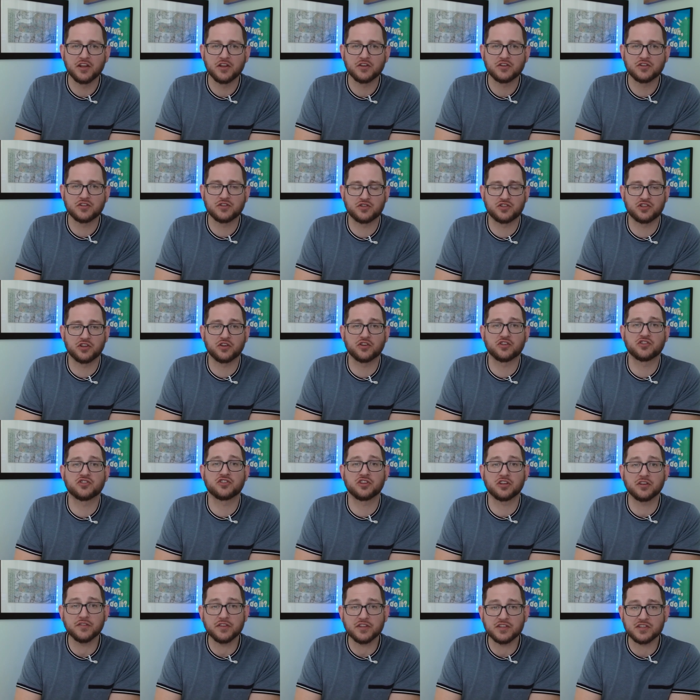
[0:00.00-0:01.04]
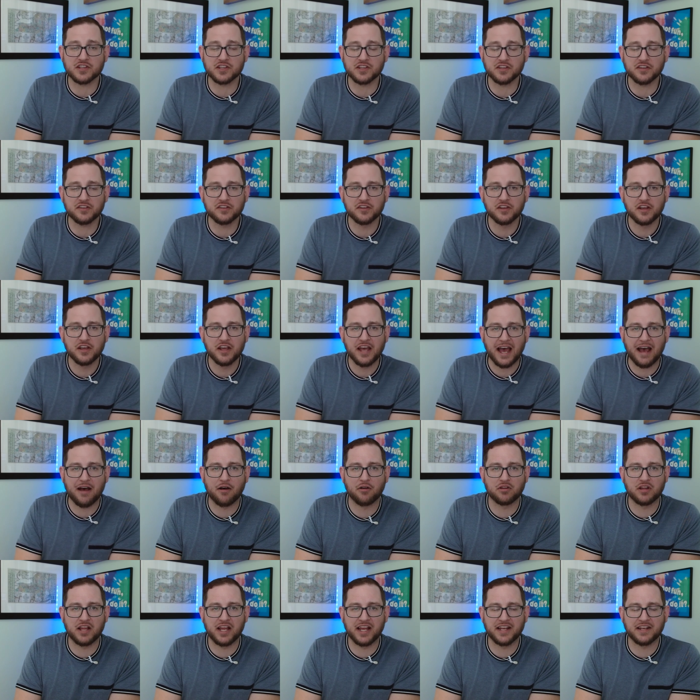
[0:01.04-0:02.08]
to certain services
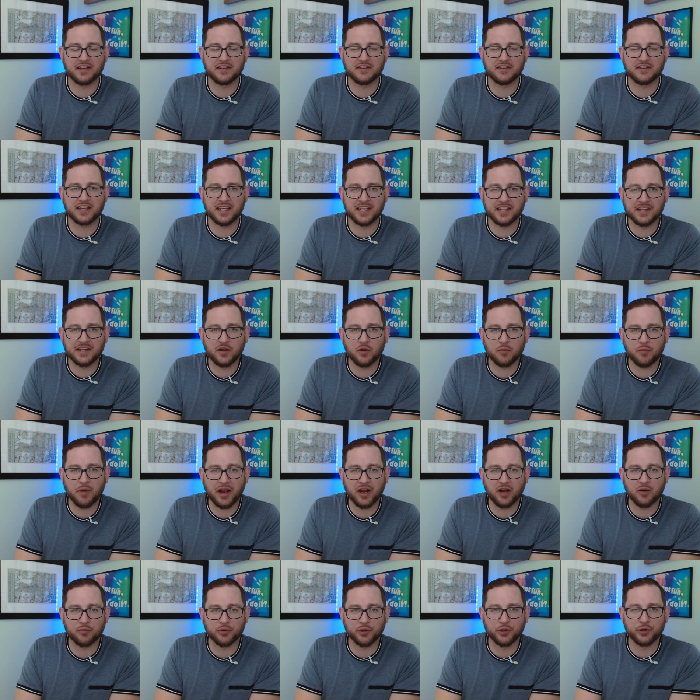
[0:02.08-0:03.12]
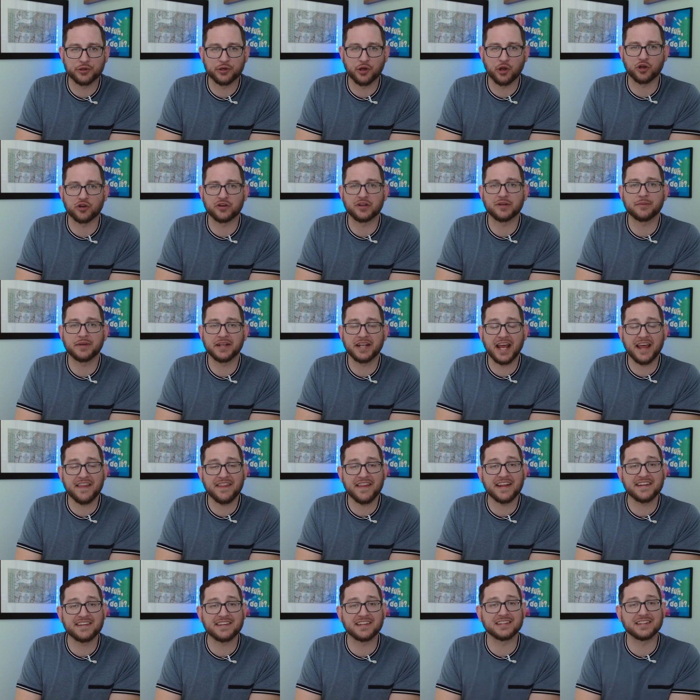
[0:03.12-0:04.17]
outlined in their buyer broker agreement and
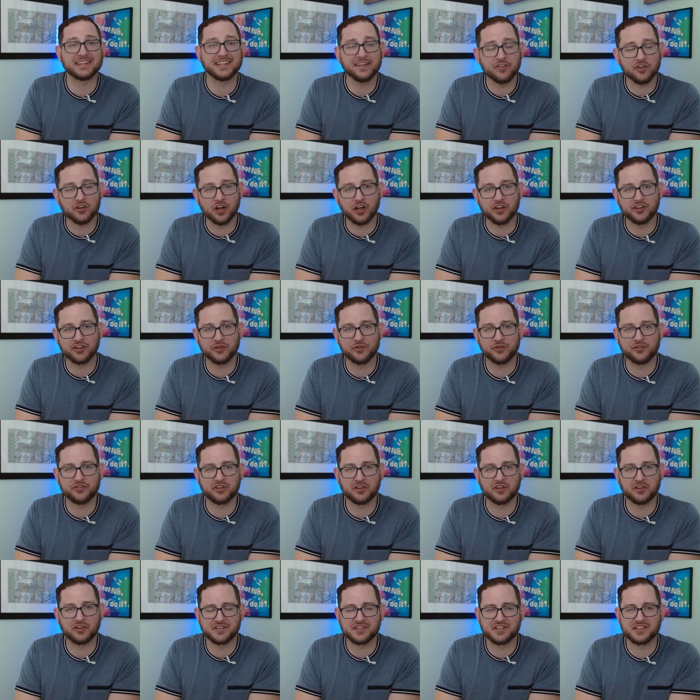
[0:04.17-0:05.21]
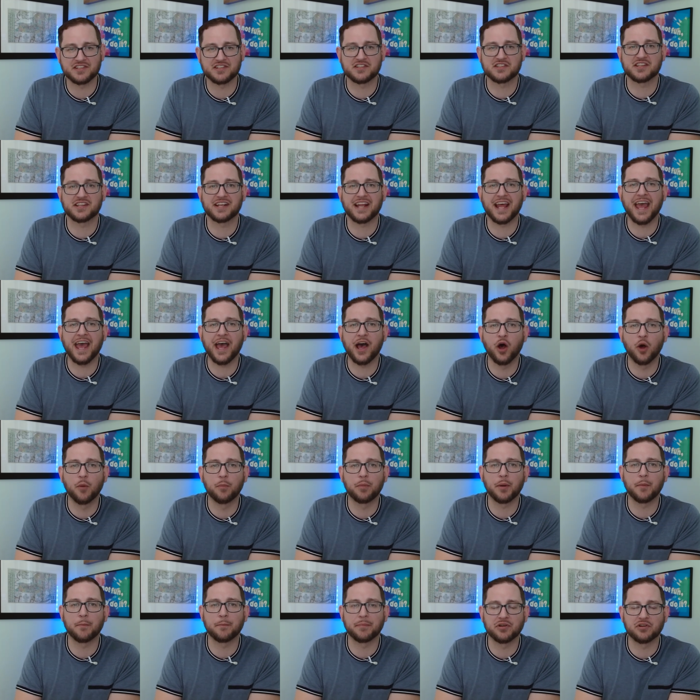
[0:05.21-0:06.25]
they deliver on those services, it's going to
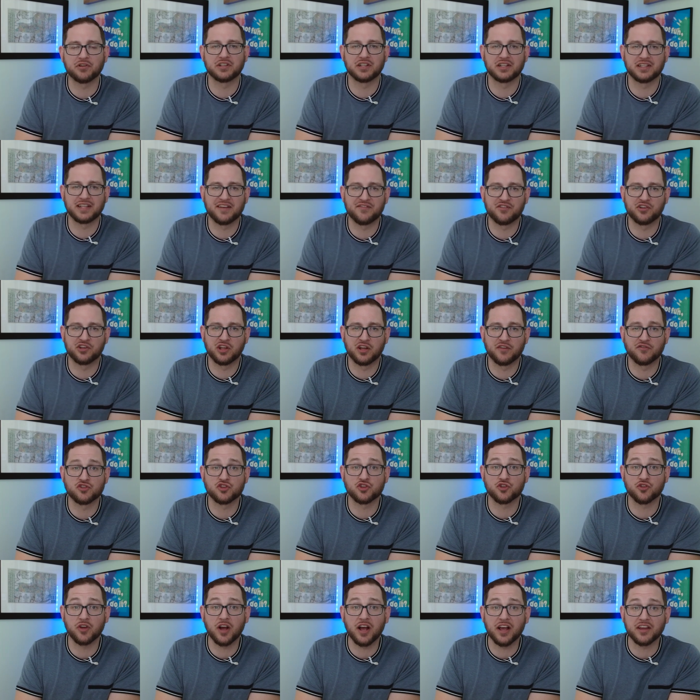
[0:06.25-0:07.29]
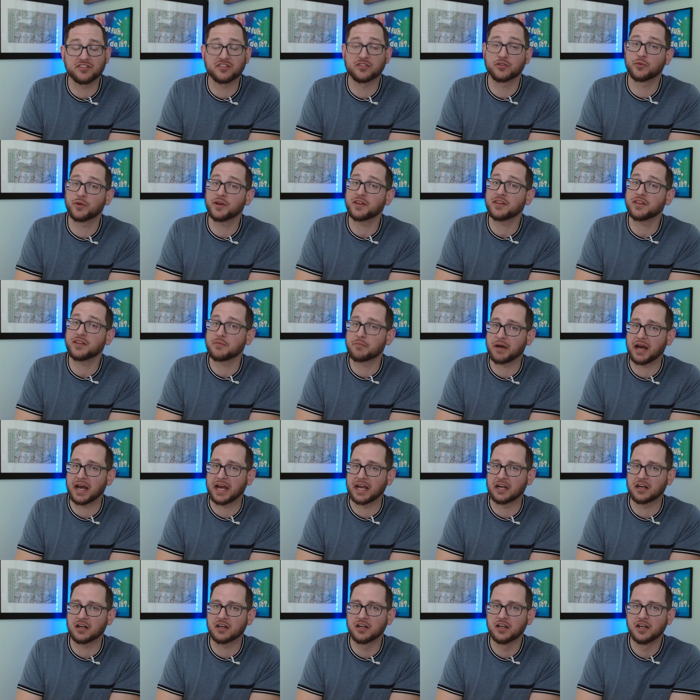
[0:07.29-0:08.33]
help build a level of trust with the
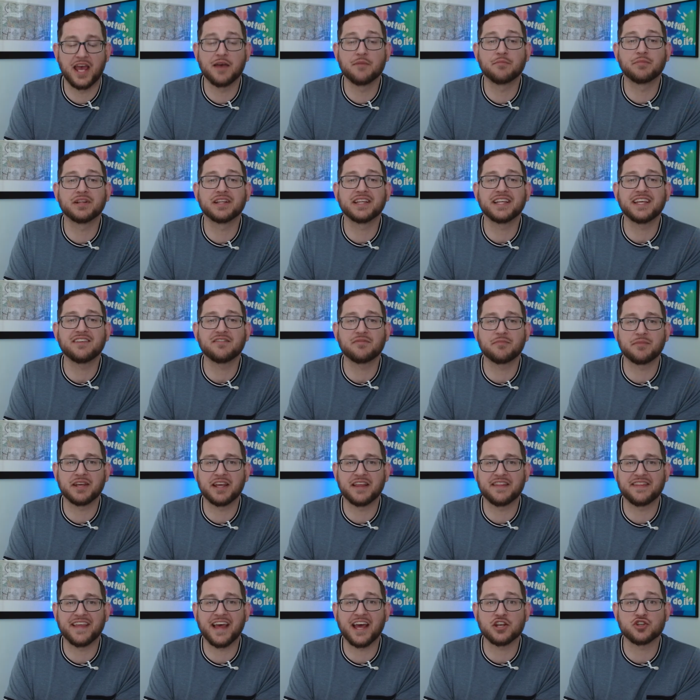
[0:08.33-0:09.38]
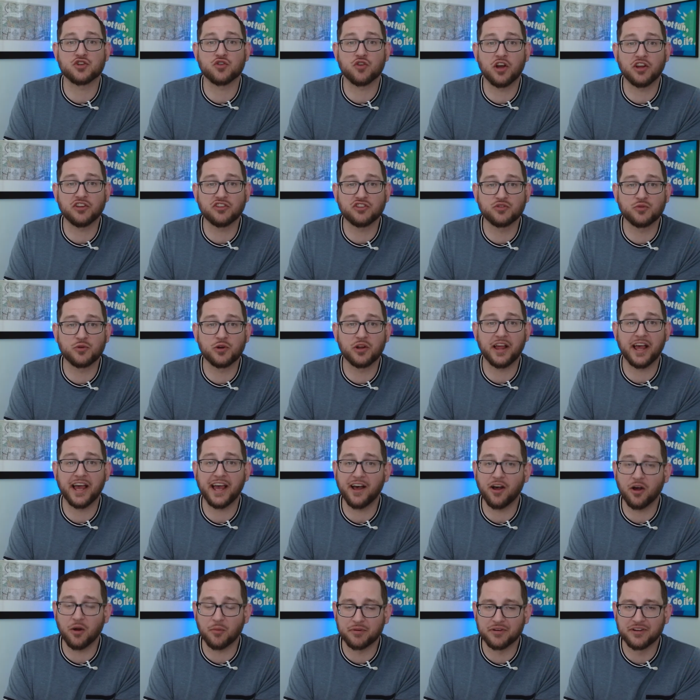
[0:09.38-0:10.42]
buyer. And believe me, that trust will
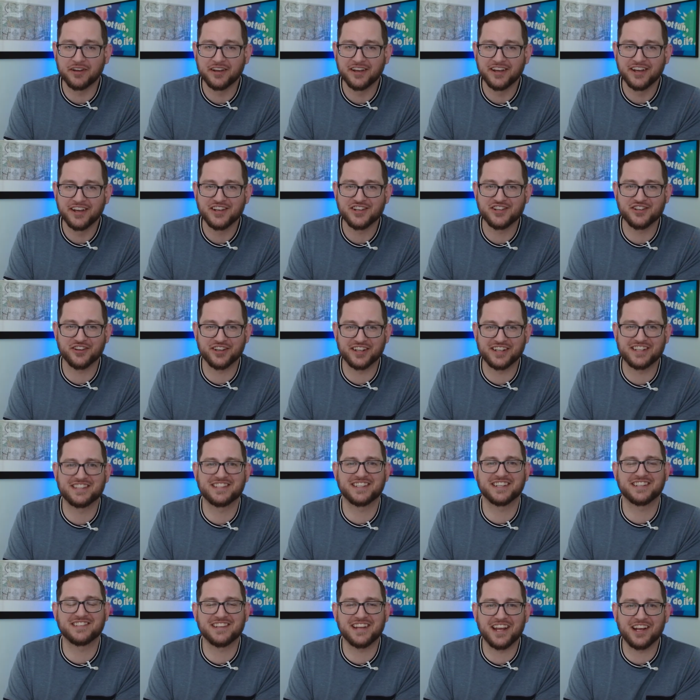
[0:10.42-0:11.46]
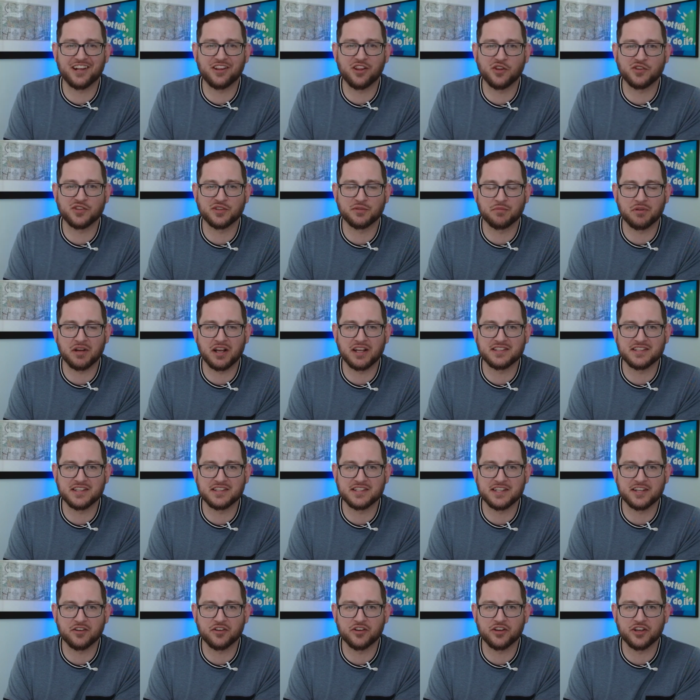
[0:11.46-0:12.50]
help during a 60-day closing process
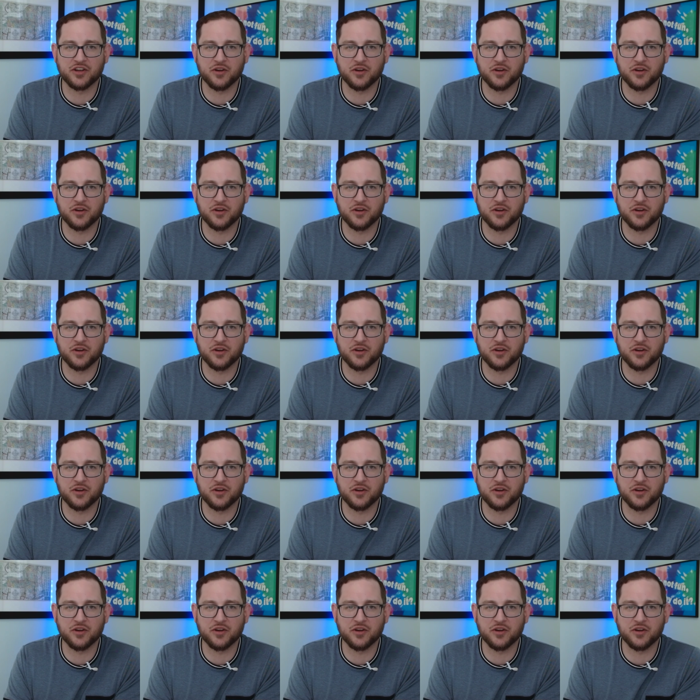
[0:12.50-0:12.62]
here in New